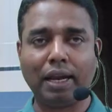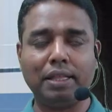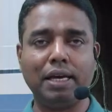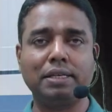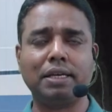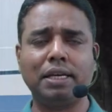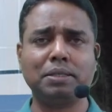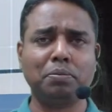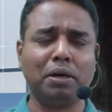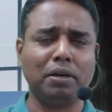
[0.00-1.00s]
they are saying
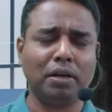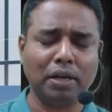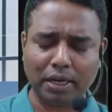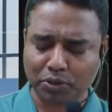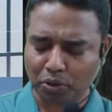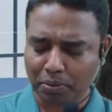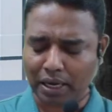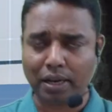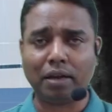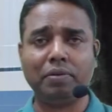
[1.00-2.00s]
it should be
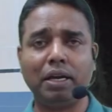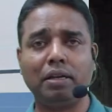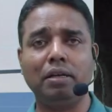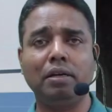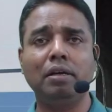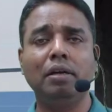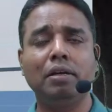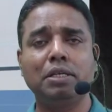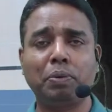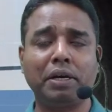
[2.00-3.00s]
NRV at the
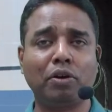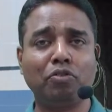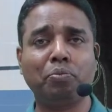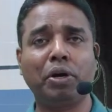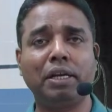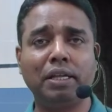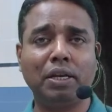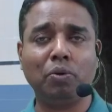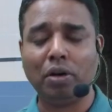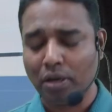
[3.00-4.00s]
split off point, then
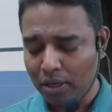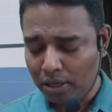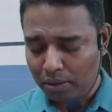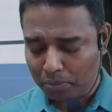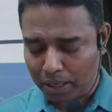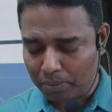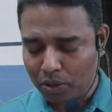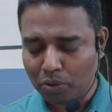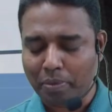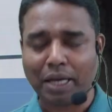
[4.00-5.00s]
you will be able
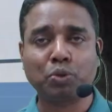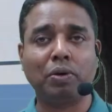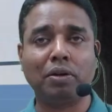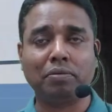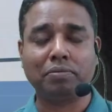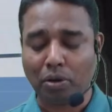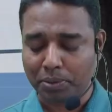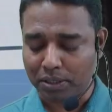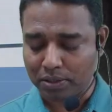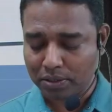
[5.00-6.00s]
to match one of the
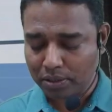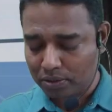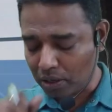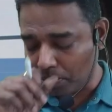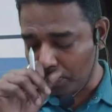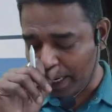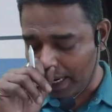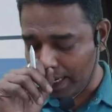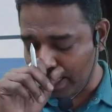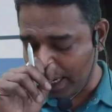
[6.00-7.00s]
options. How do I
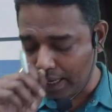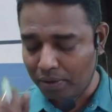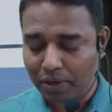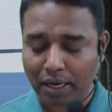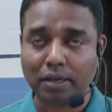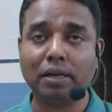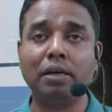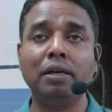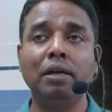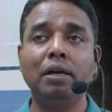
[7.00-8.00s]
get the NRV at the
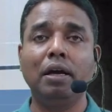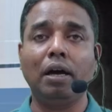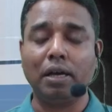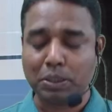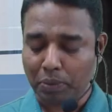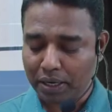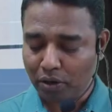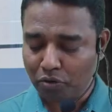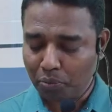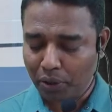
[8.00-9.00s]
split
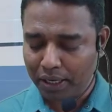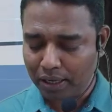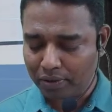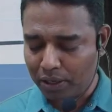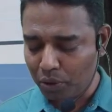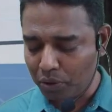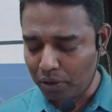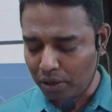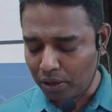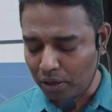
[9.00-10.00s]
off point? Our new
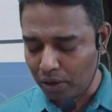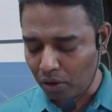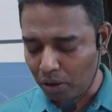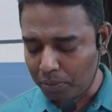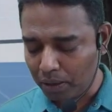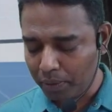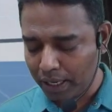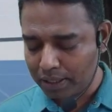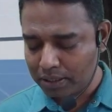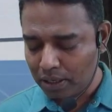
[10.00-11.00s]
normal
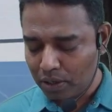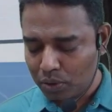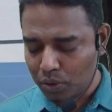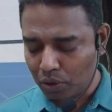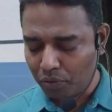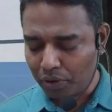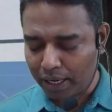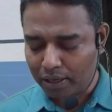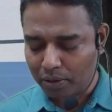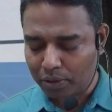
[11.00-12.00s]
ways. So you
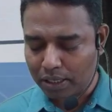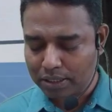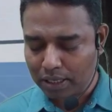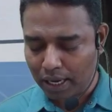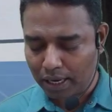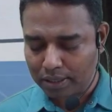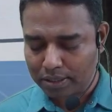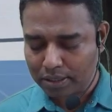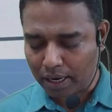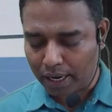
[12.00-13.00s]
find out the
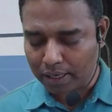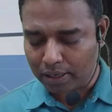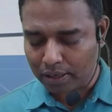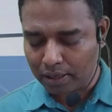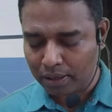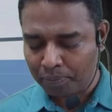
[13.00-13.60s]
sales at the